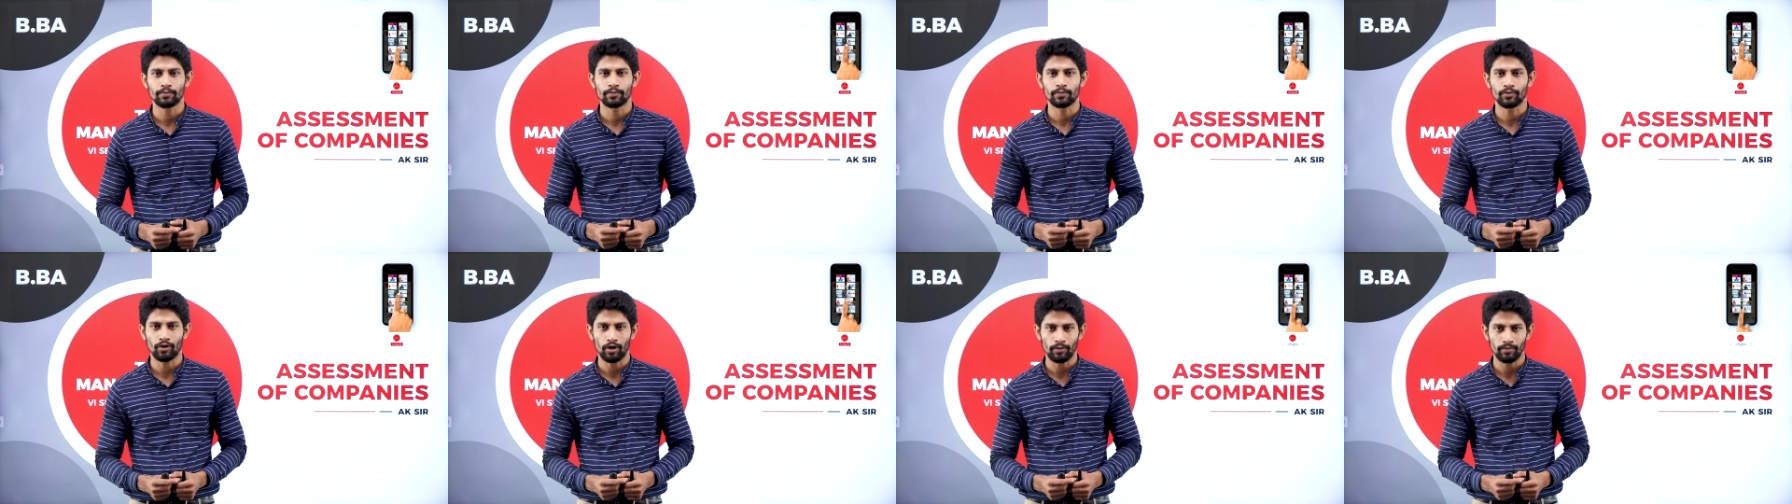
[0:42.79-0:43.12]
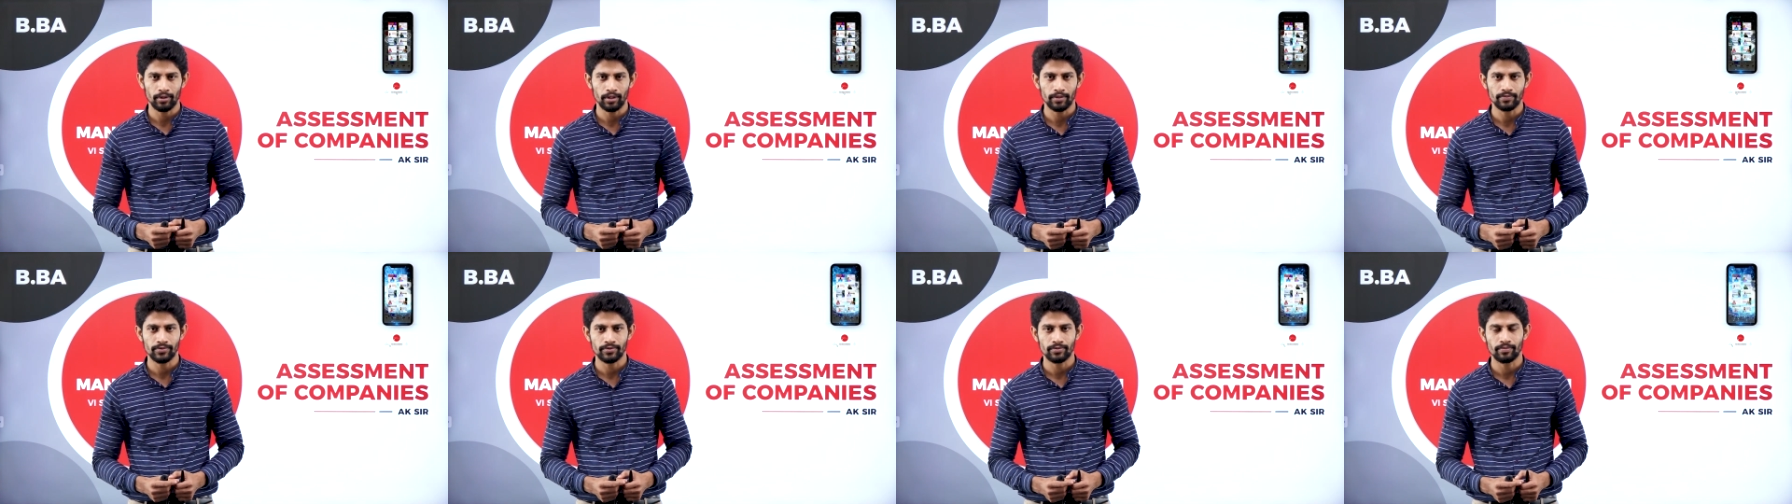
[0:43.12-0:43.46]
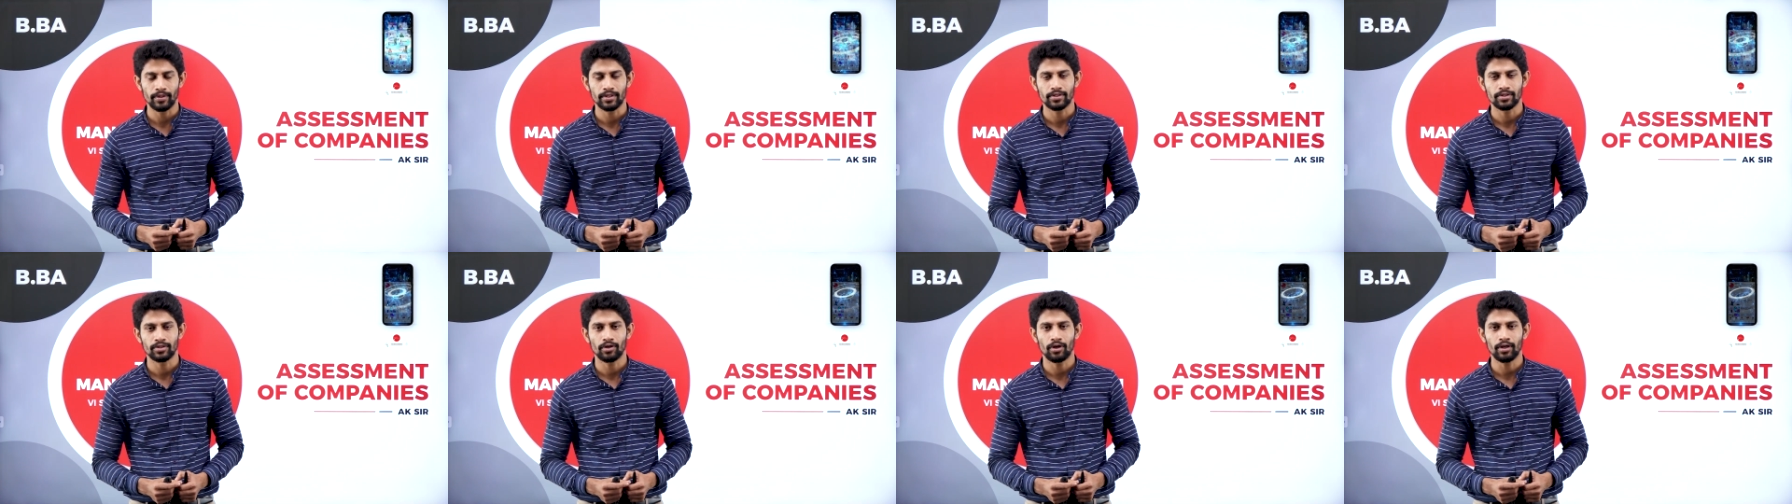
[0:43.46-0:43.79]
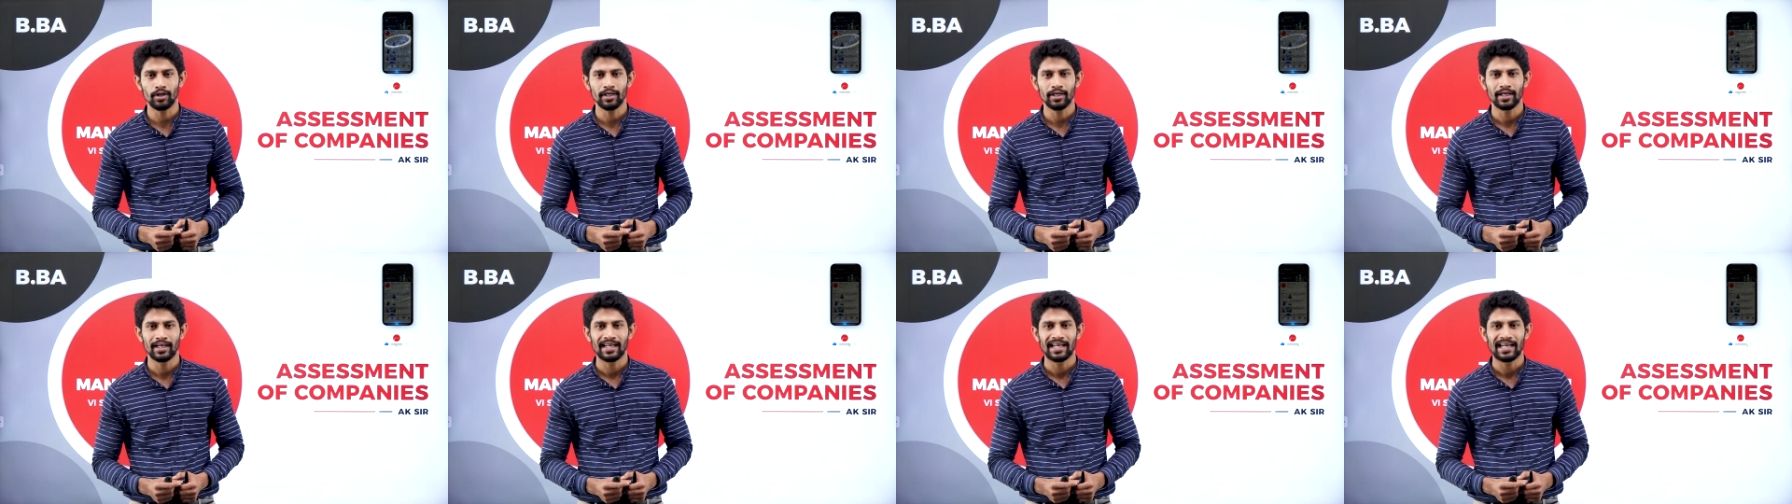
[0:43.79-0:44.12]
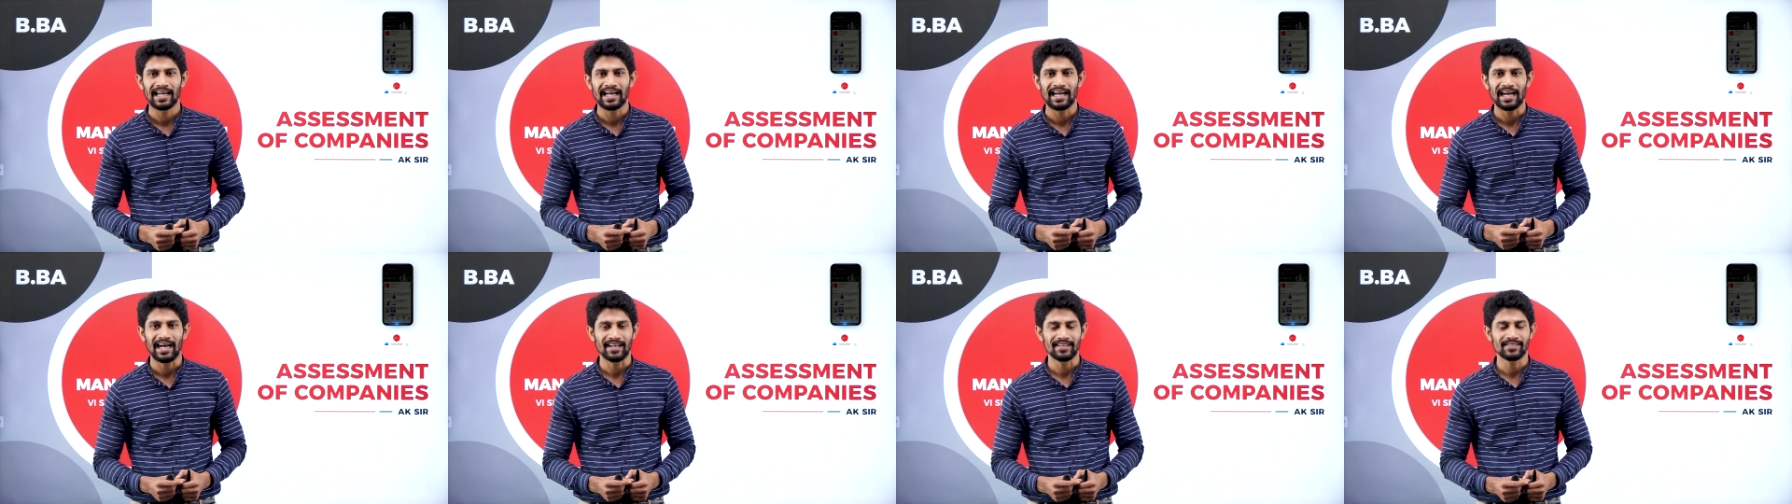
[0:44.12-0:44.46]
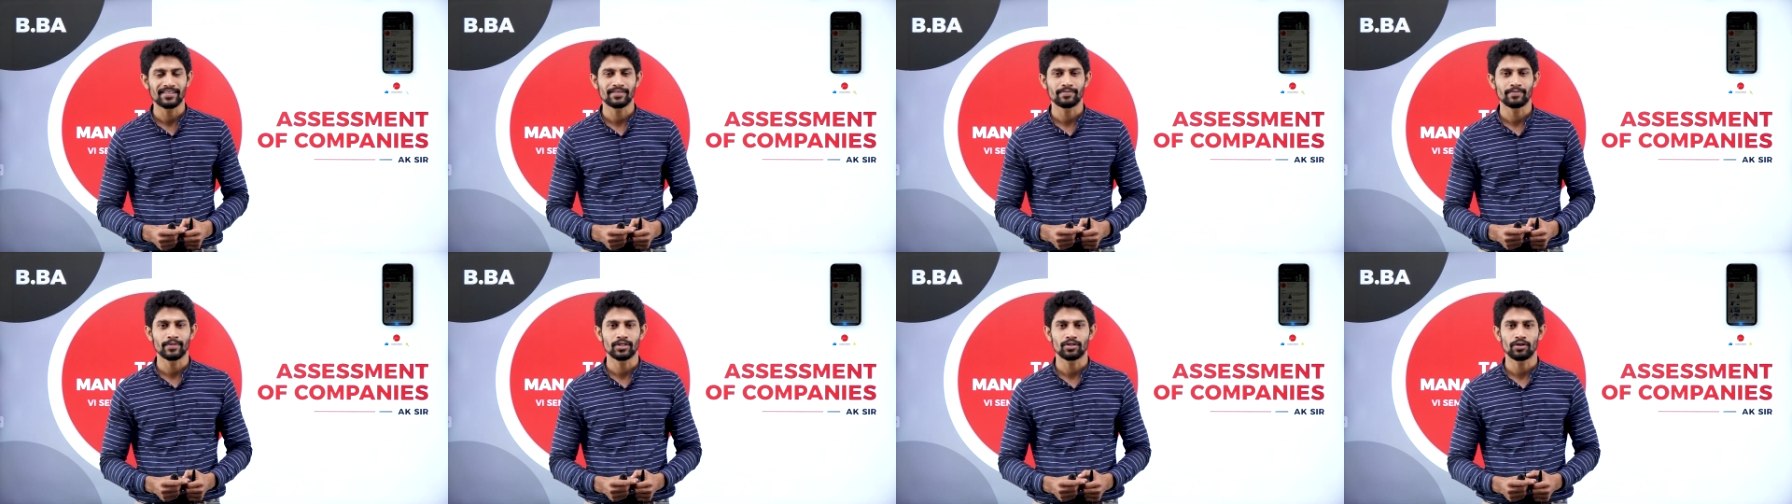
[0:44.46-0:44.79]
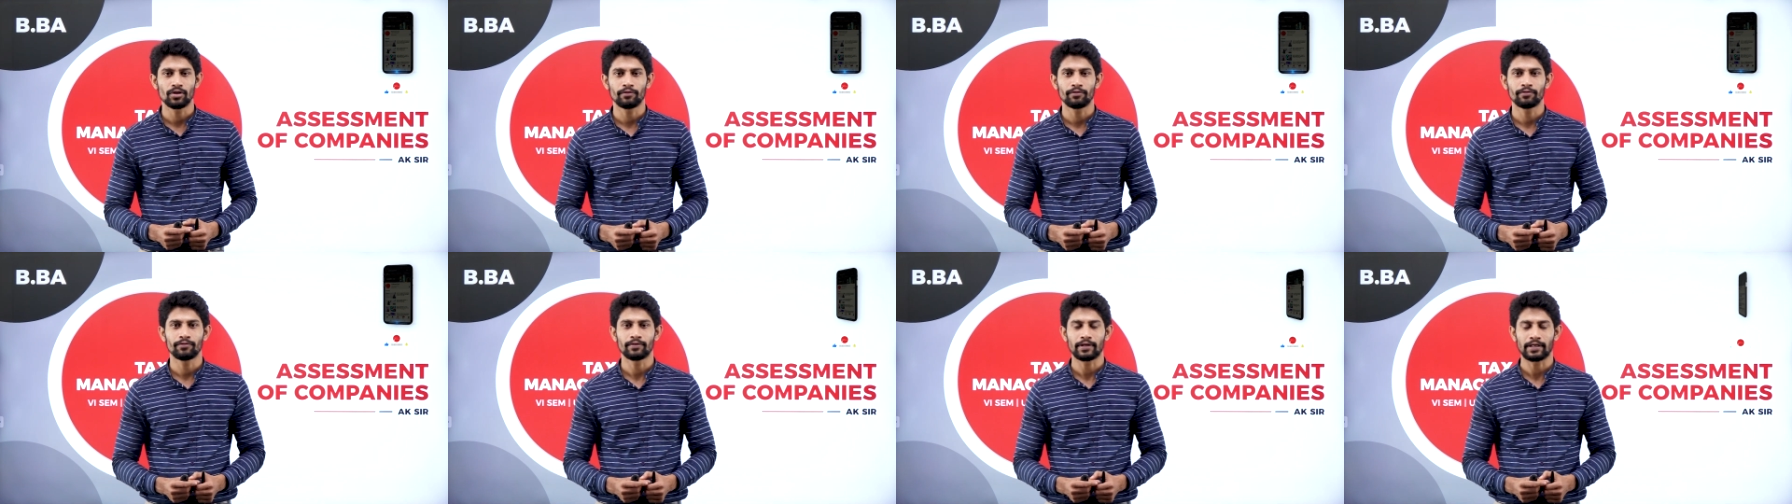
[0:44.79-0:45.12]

problems based on assessment of